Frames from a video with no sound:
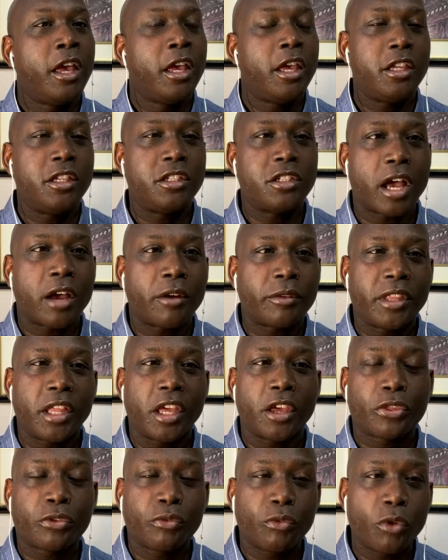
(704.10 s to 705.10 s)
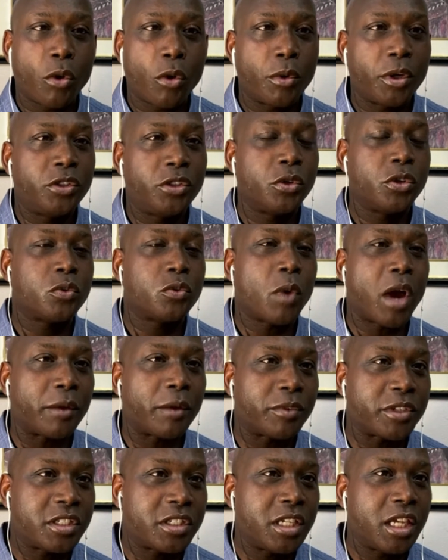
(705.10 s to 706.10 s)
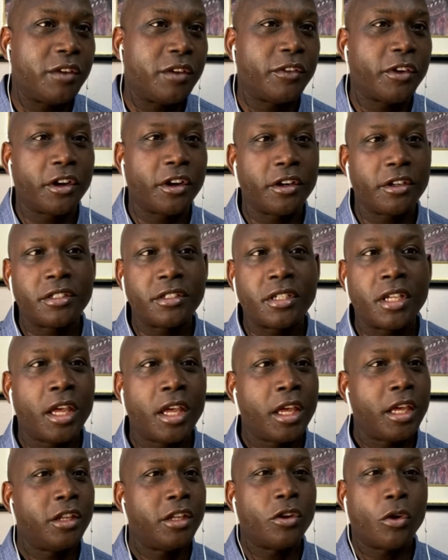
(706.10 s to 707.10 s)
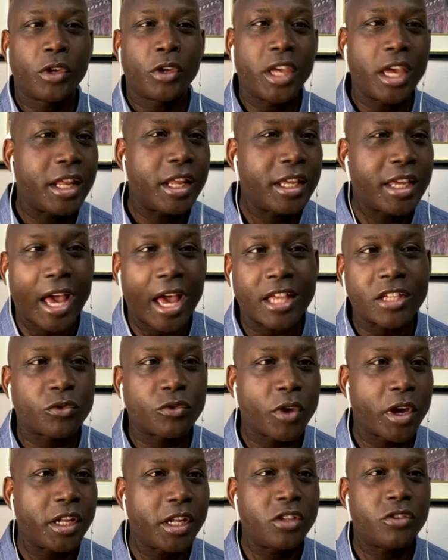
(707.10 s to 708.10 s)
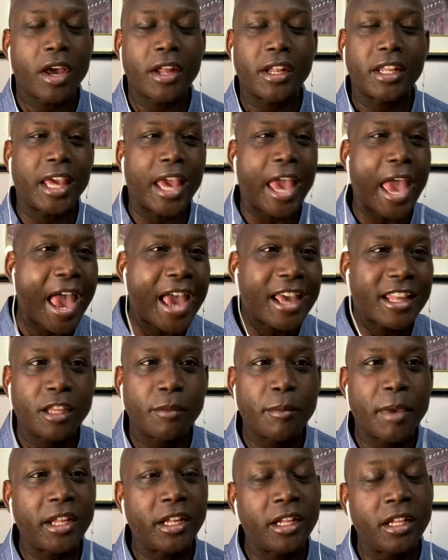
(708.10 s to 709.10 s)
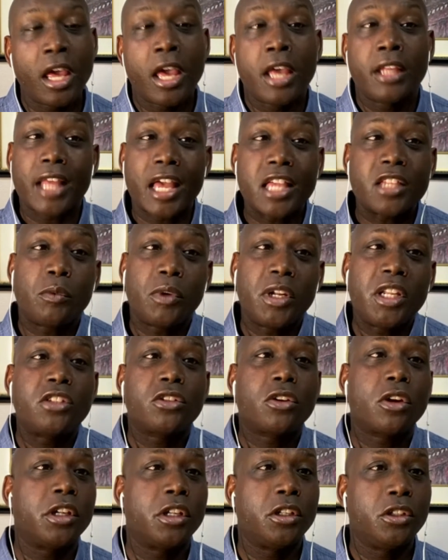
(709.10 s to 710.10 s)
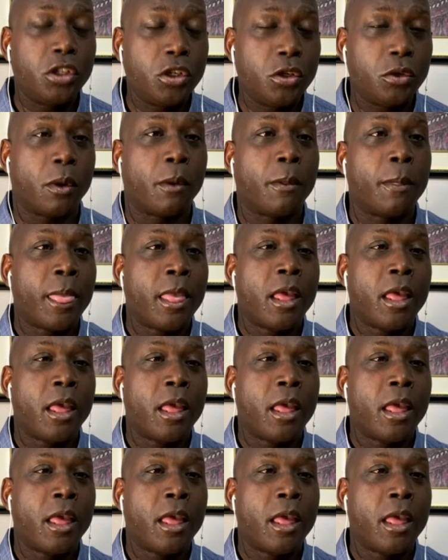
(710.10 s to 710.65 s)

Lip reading: He's out there throwing to his wide receivers, you know, getting guys ready, trying to get acclimated. That's what he's going to do.